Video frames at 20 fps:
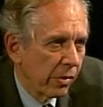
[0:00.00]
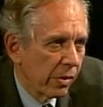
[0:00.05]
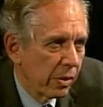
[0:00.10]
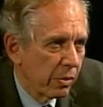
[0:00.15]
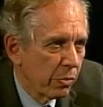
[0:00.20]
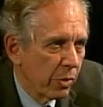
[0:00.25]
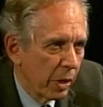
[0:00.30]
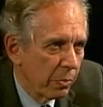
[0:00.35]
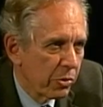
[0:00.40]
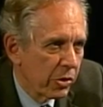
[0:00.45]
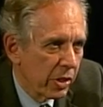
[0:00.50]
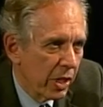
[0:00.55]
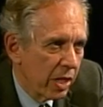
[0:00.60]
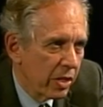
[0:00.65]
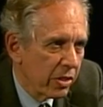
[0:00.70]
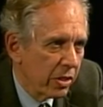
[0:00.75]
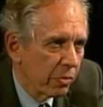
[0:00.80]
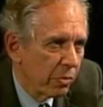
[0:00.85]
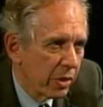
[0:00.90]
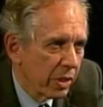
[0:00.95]

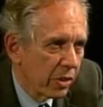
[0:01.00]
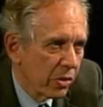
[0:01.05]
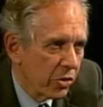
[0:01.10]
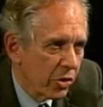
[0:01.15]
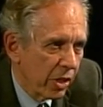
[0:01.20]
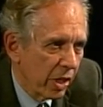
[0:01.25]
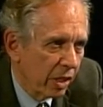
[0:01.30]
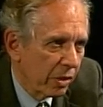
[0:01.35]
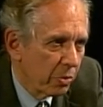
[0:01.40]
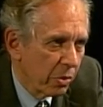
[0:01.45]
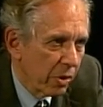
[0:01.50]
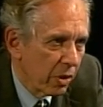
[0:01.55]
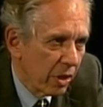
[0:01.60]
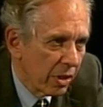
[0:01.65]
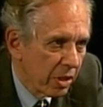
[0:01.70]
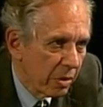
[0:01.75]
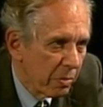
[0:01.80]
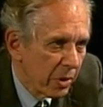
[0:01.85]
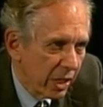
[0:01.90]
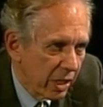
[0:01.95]
websites and we can check where
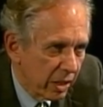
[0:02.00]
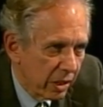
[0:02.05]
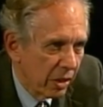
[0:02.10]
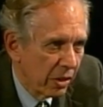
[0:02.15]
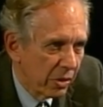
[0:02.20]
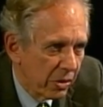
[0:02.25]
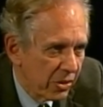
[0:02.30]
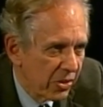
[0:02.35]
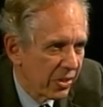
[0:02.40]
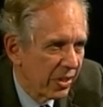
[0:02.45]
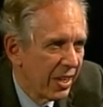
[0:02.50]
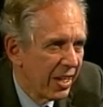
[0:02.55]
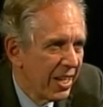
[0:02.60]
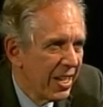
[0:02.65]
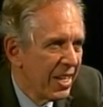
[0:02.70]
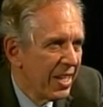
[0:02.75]
all the money goes and